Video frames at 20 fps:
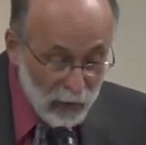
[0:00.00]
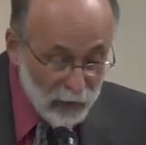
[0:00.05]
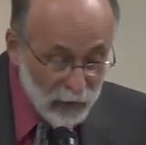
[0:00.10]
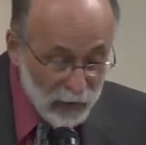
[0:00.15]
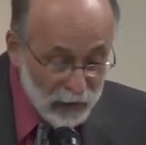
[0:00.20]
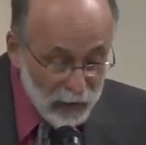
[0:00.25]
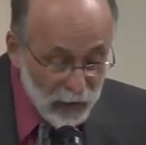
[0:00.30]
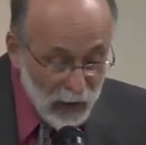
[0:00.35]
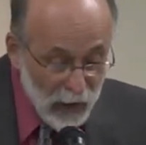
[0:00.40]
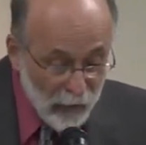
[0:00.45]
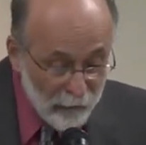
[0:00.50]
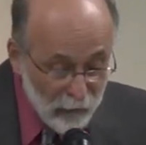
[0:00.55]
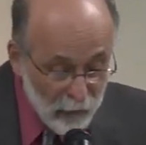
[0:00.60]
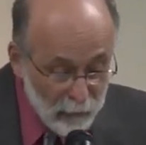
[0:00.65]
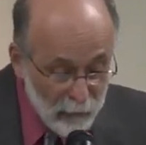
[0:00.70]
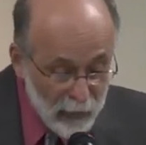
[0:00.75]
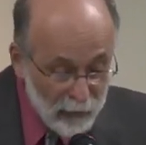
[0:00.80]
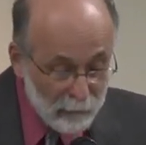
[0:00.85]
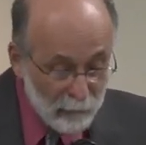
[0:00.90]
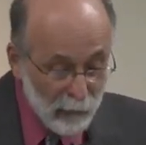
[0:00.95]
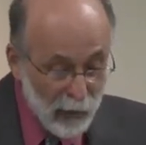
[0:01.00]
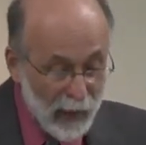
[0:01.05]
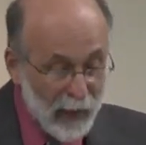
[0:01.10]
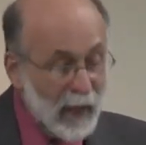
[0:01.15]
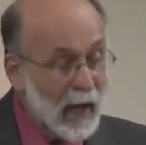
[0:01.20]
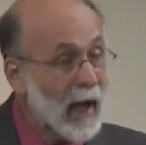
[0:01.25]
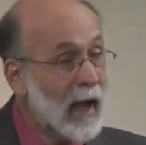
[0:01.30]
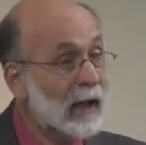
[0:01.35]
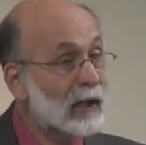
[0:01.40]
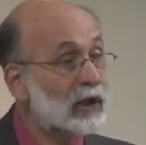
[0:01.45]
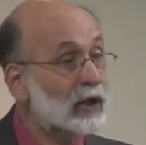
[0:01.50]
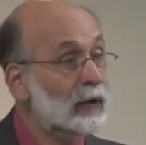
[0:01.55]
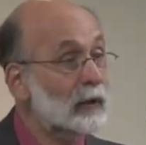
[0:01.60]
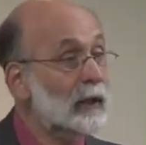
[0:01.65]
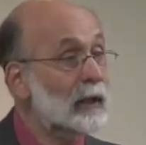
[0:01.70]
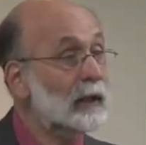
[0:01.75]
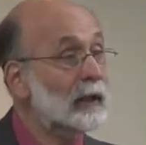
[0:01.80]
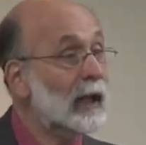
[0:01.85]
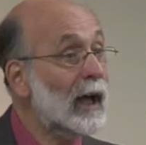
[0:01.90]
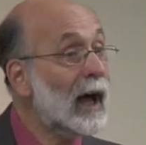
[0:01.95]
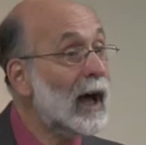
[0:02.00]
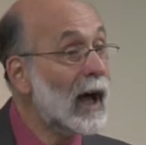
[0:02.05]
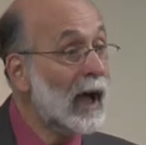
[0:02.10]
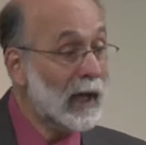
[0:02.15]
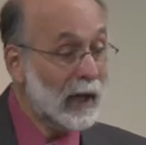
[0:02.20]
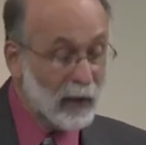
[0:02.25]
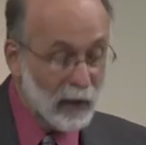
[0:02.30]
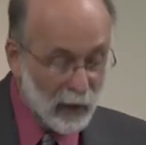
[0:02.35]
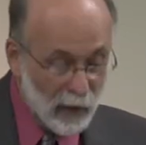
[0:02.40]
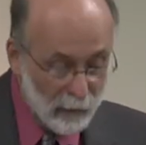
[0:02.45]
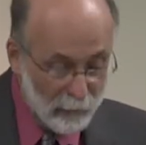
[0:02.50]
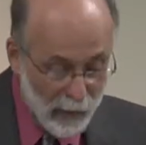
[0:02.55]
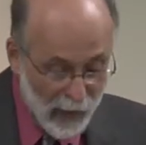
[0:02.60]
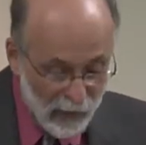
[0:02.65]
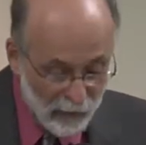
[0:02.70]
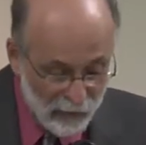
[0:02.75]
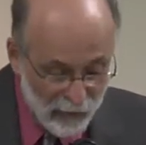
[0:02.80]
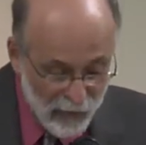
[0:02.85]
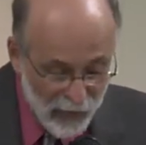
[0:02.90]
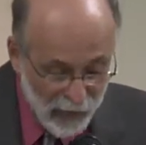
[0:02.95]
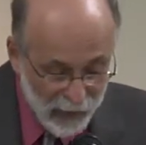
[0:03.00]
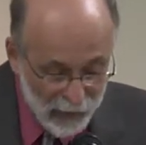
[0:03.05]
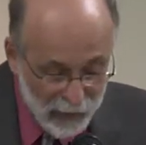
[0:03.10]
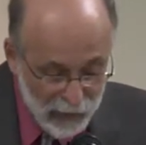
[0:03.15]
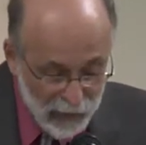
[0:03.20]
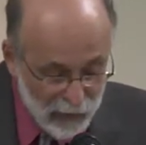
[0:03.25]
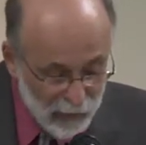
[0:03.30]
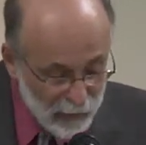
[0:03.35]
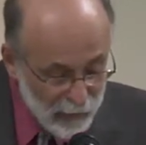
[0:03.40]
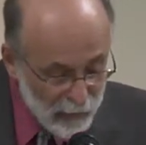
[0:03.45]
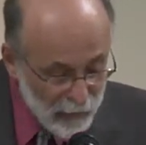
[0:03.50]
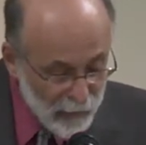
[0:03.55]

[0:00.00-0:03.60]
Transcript: that the government might actually lie about things,